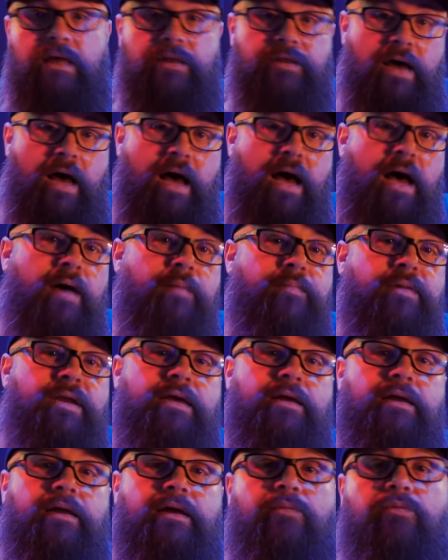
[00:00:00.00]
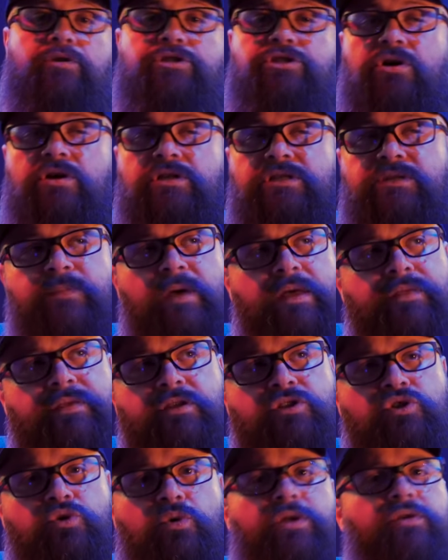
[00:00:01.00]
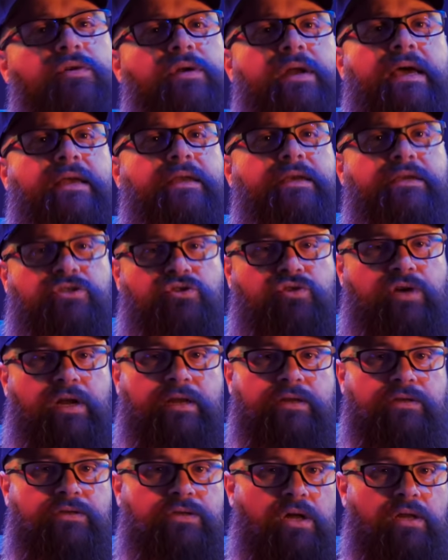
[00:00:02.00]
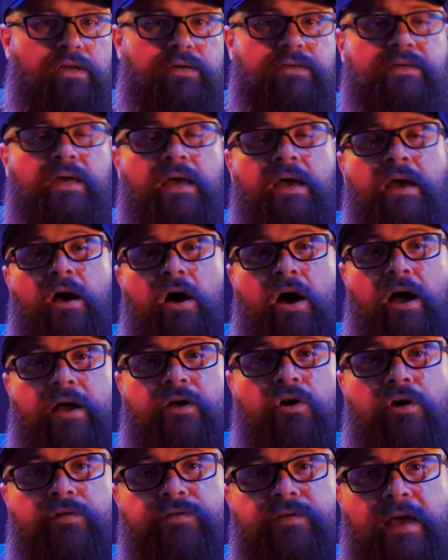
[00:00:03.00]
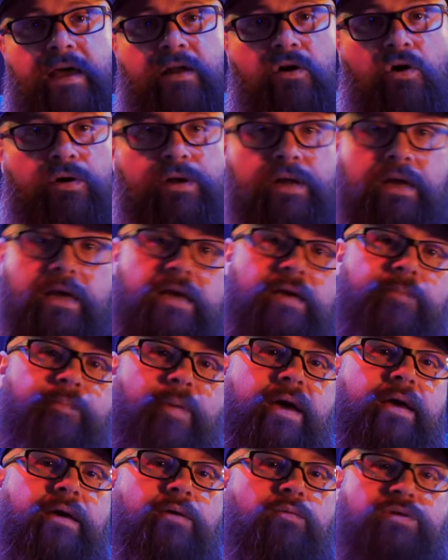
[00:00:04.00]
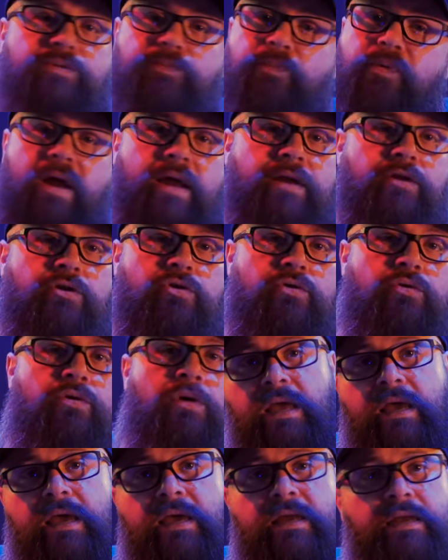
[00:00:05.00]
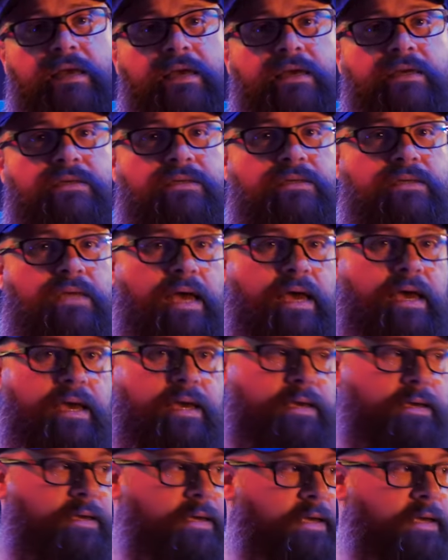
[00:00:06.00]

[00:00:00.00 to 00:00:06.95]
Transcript: the Harmony Elite, which cost me, I think, 280 Australian dollars. I got that on eBay, it was brand new. It is a